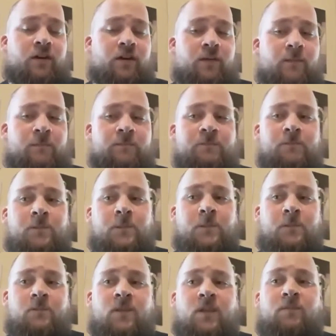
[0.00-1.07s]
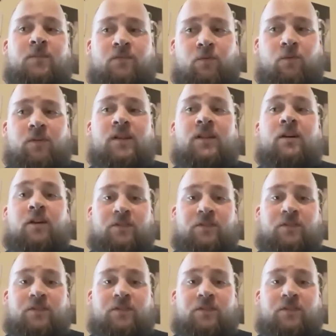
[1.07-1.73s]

But fortunately,